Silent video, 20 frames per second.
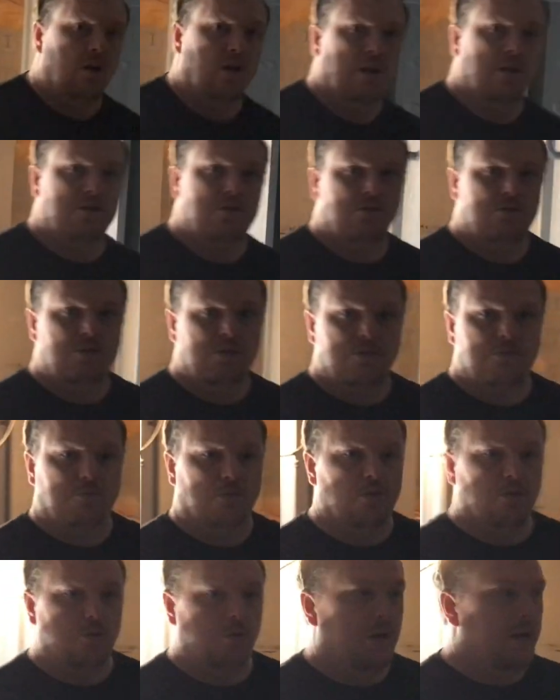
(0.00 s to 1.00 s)
All right, so just
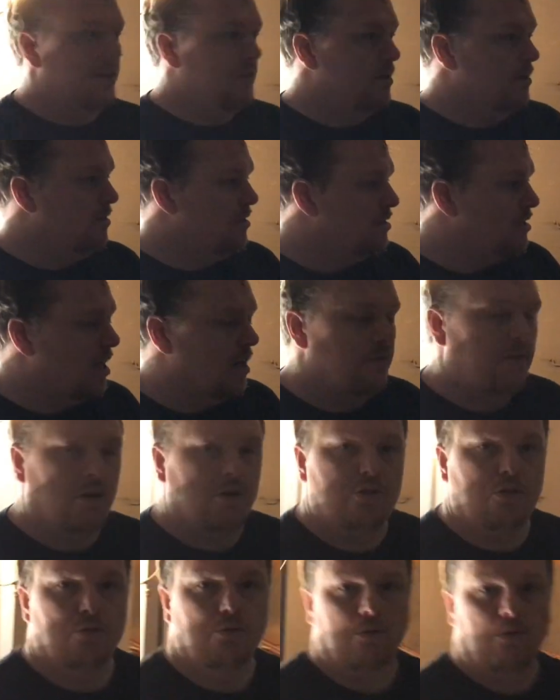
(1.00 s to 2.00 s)
real quick, this is kind of
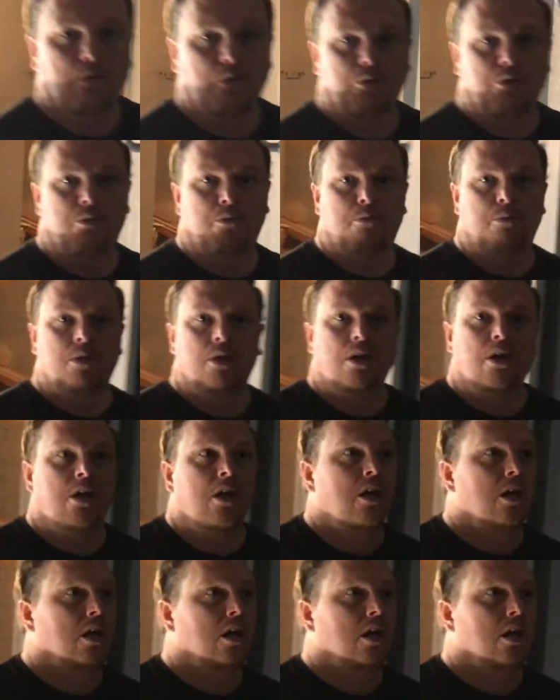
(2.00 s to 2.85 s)
our tool room.